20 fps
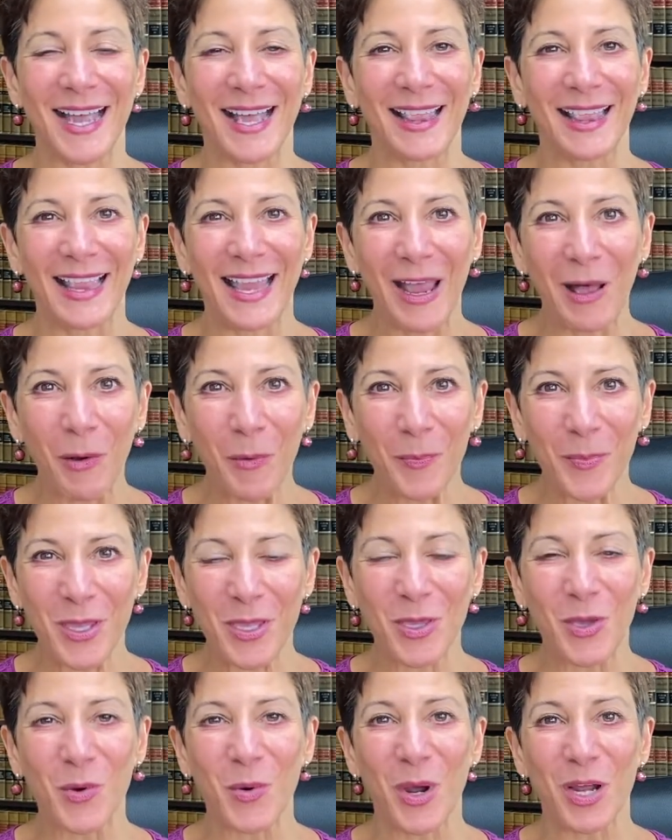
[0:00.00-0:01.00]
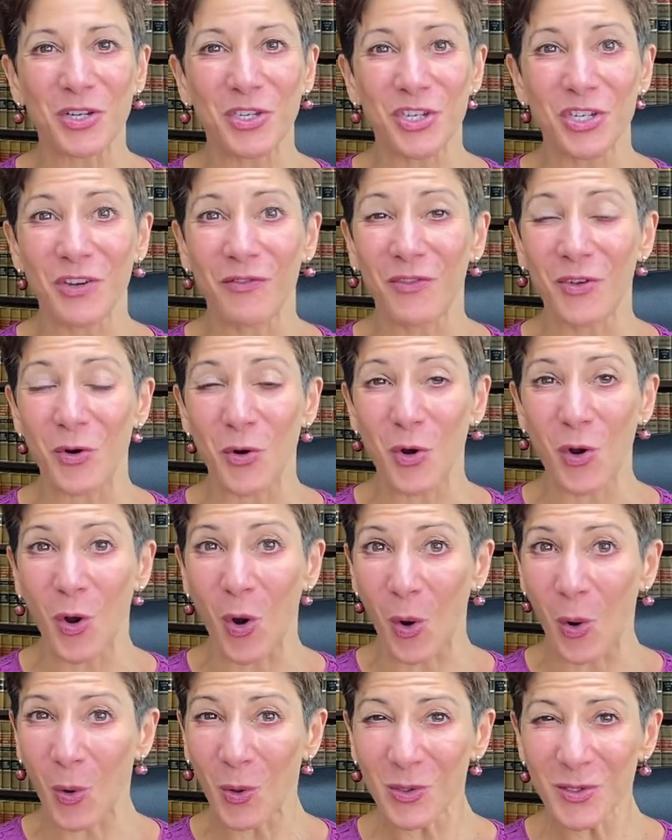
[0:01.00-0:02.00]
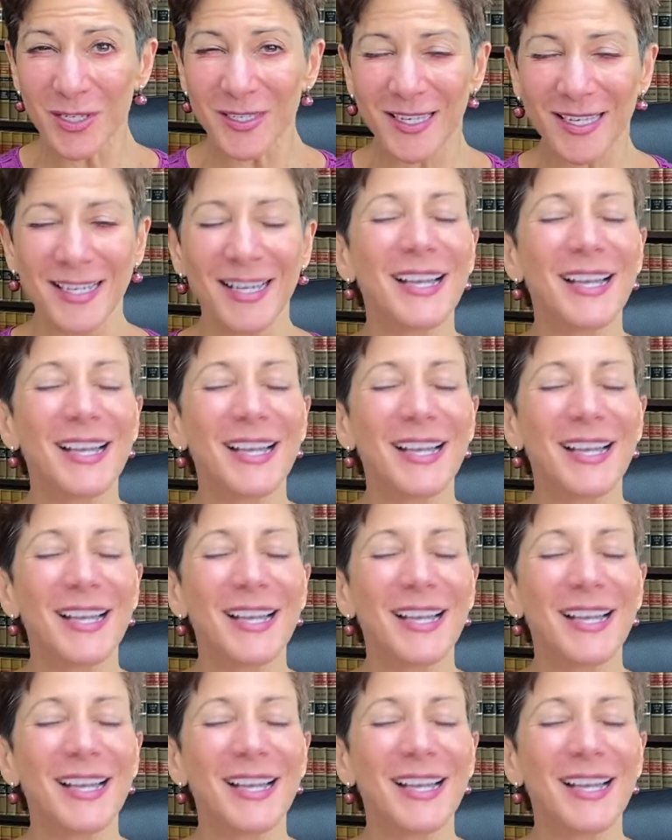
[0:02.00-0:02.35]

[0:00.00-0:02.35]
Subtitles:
and helping you achieve your goals